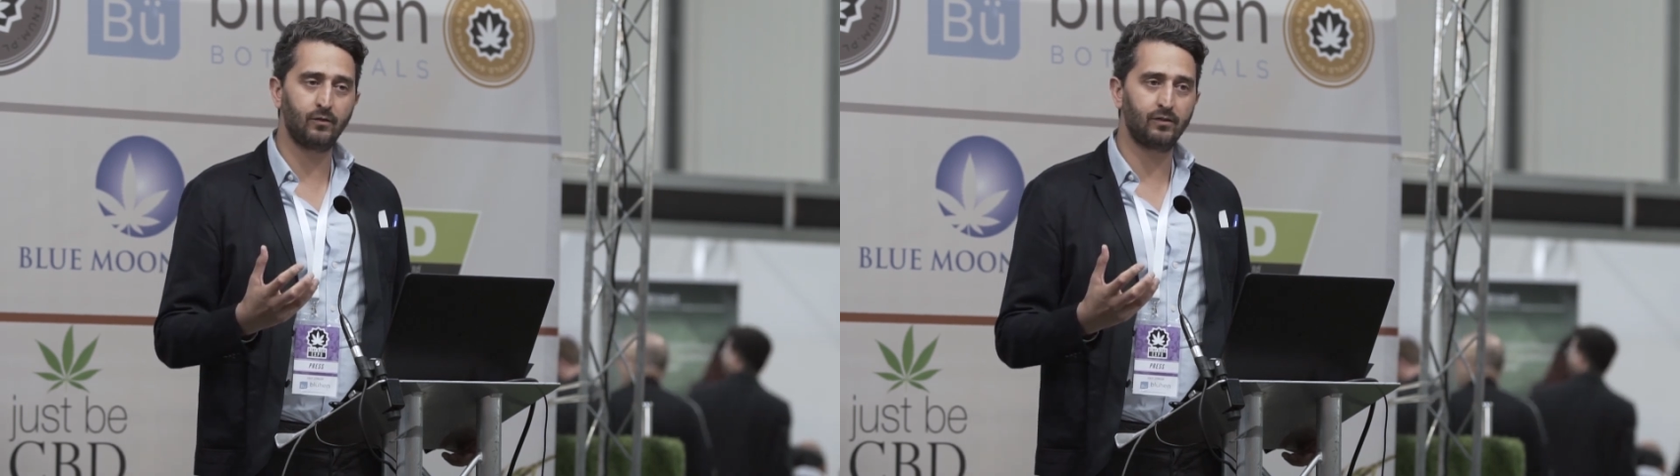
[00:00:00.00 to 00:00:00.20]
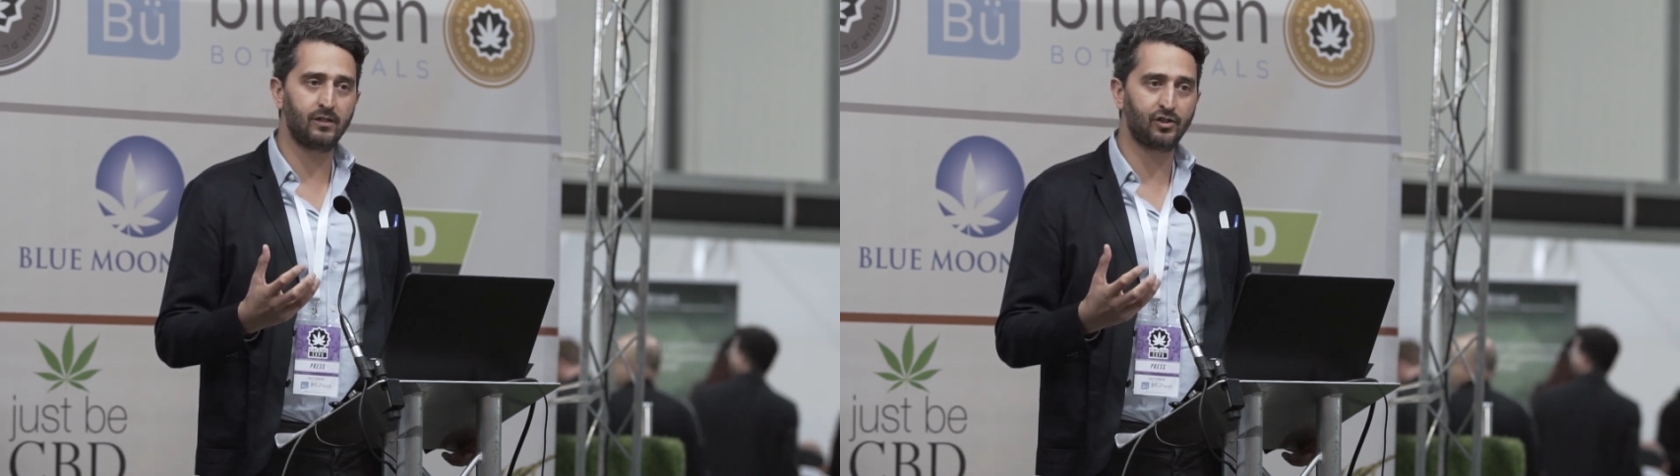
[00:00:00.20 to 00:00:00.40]

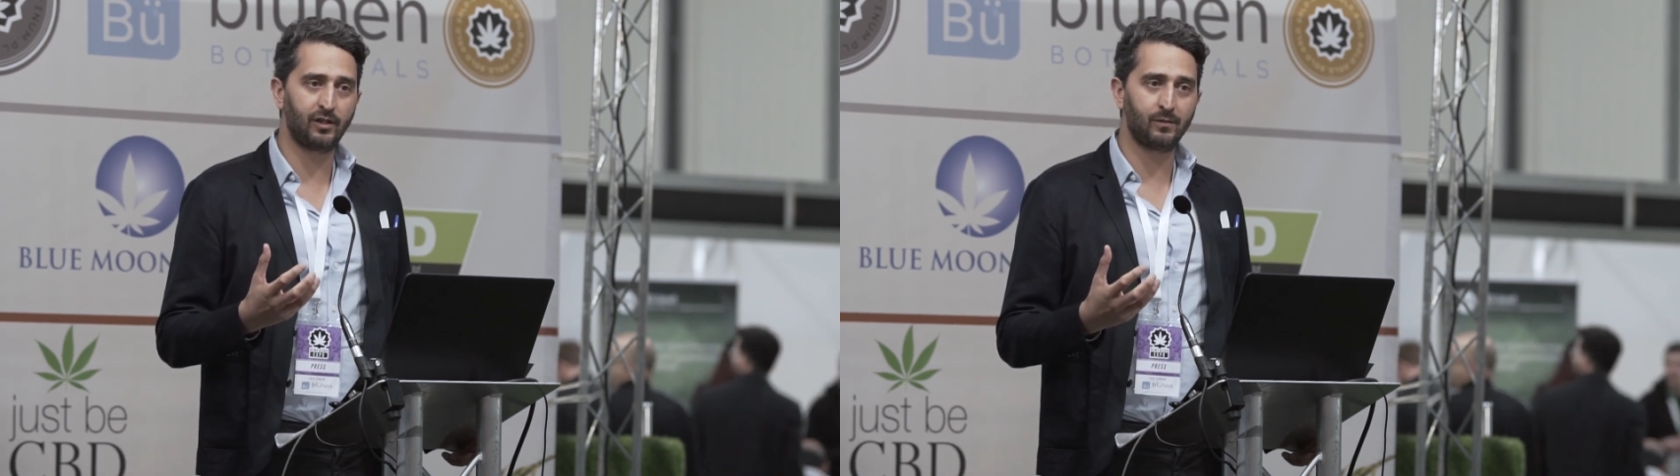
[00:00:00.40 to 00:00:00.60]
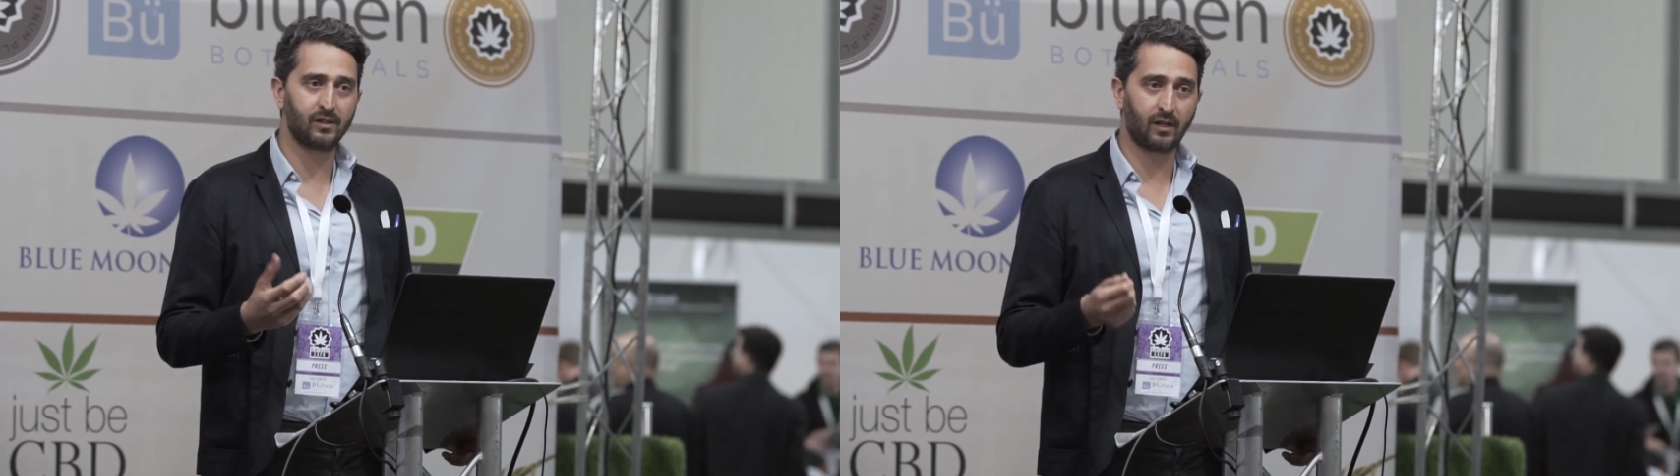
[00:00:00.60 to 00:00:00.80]
on these
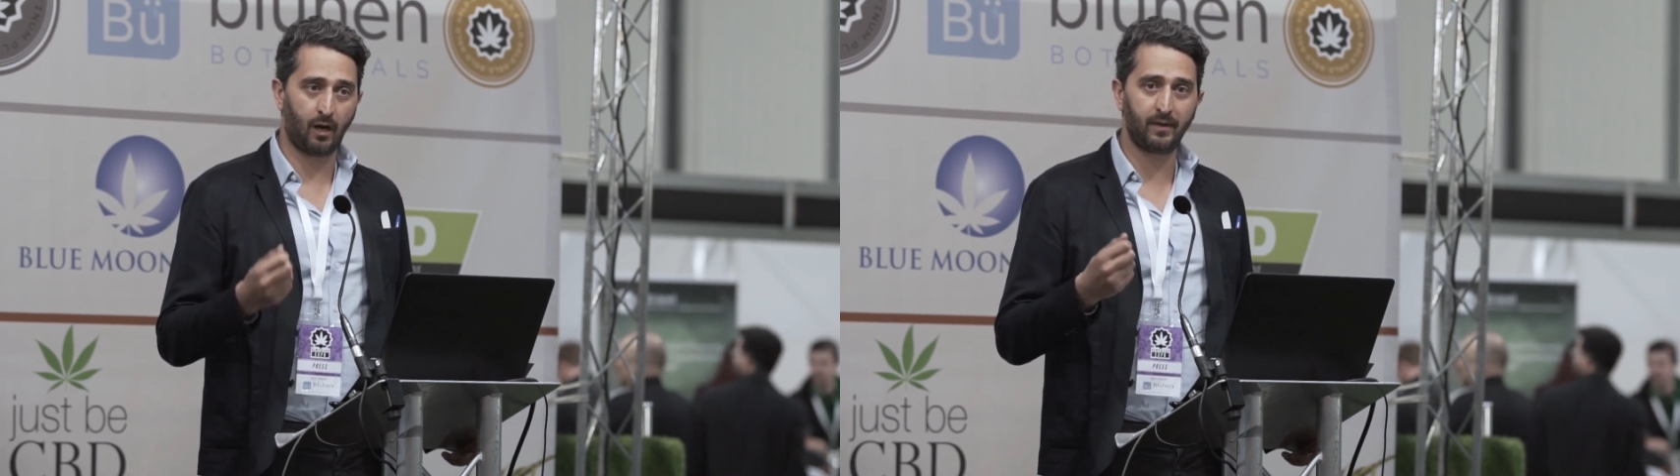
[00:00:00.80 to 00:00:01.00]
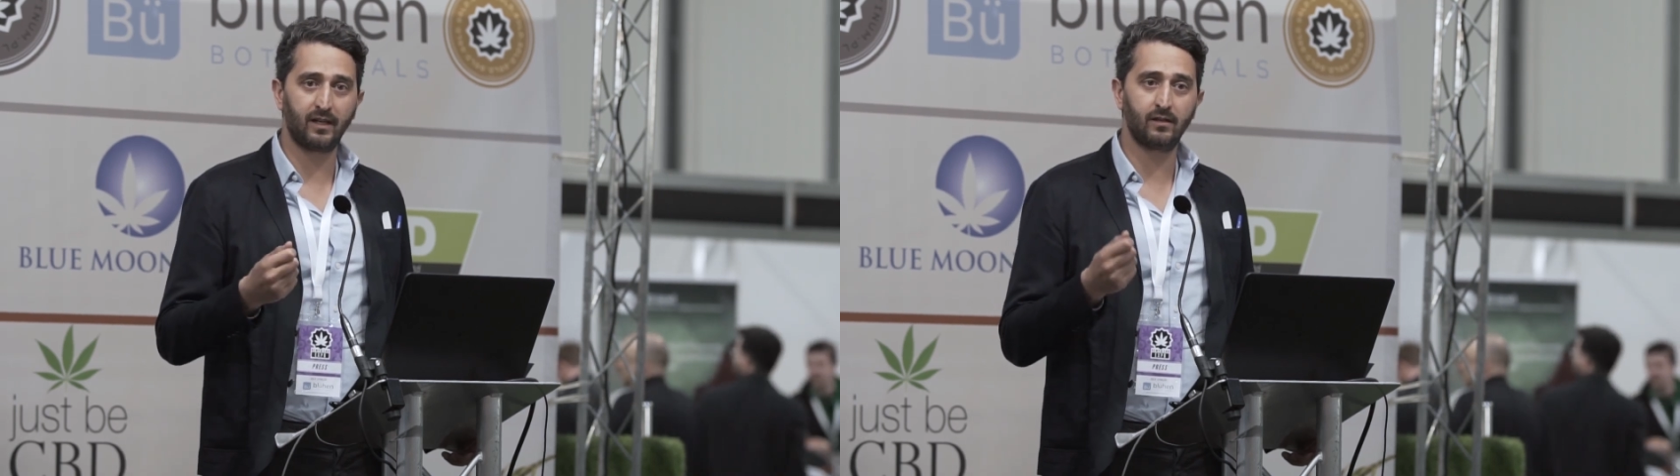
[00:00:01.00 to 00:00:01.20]
shipments
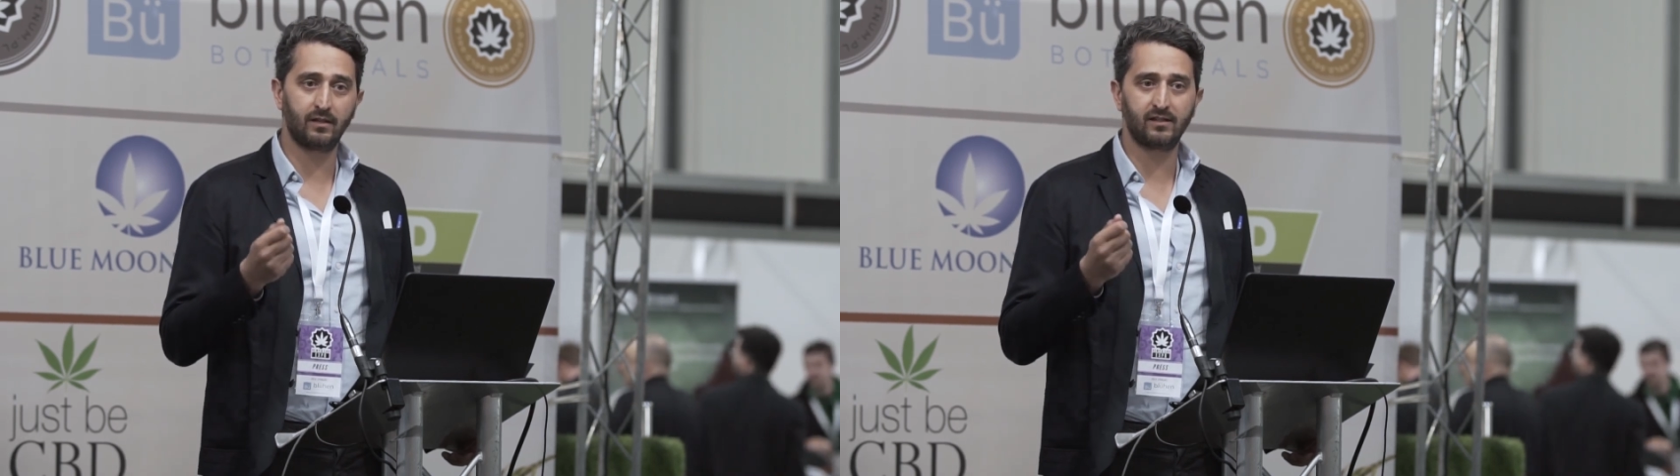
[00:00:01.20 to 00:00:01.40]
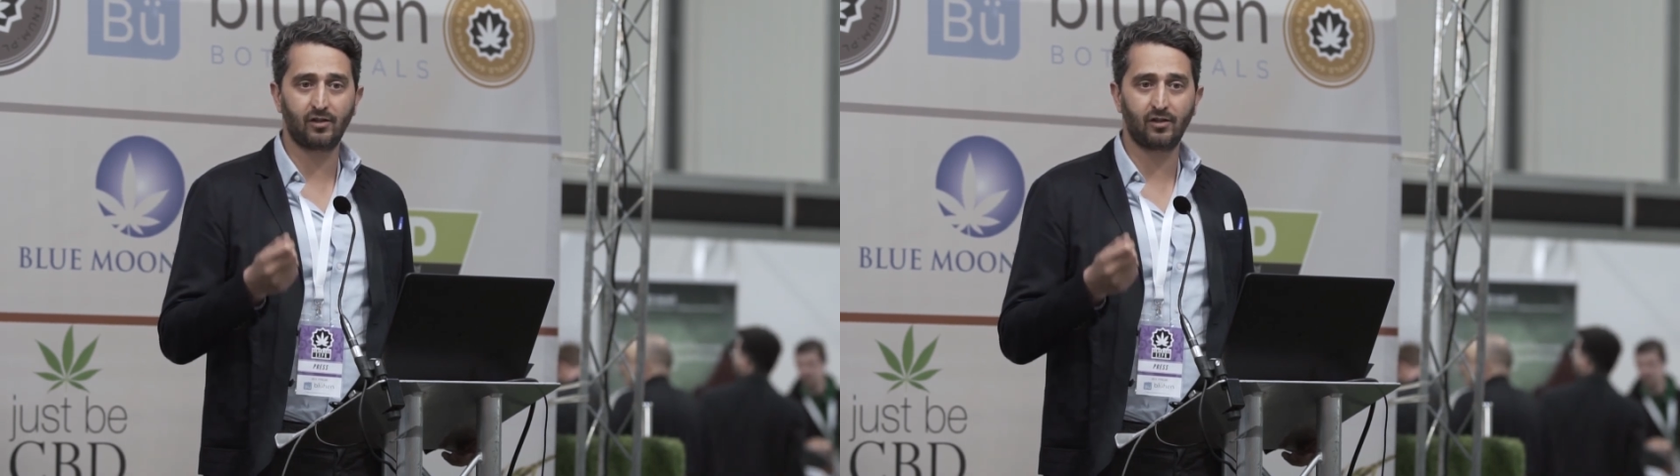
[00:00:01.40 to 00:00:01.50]
coming in a